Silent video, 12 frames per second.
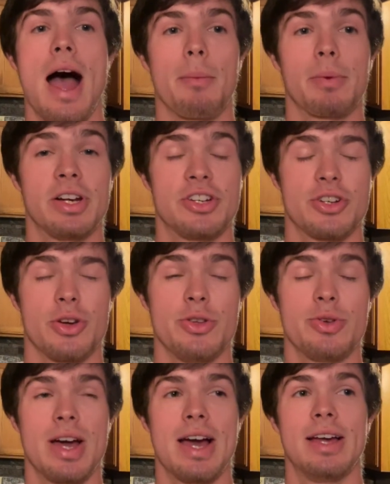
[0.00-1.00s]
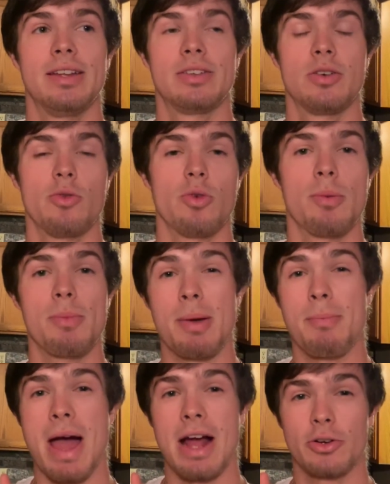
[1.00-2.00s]
I'm gonna show you guys what my
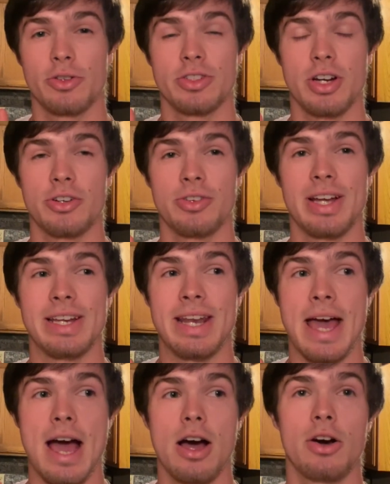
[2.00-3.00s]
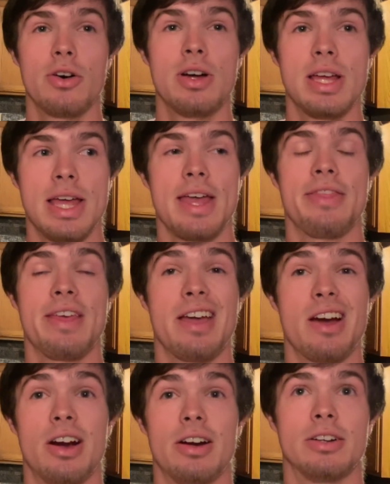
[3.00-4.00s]
macros are right now, and
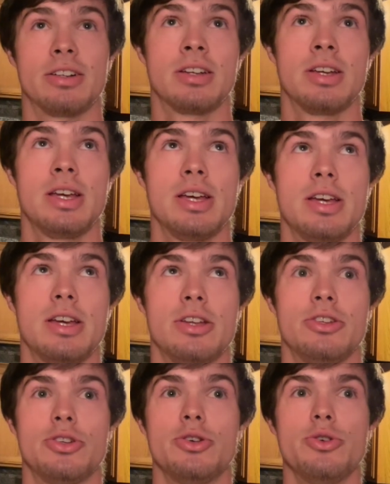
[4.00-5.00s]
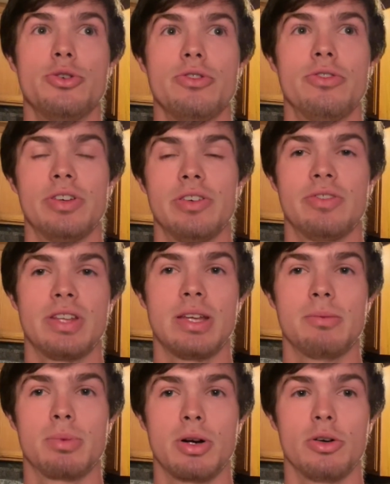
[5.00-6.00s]
they are
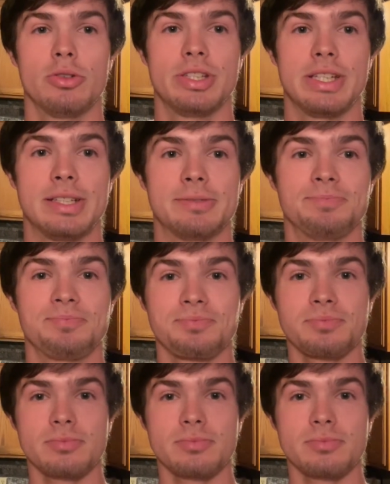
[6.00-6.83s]
215 protein,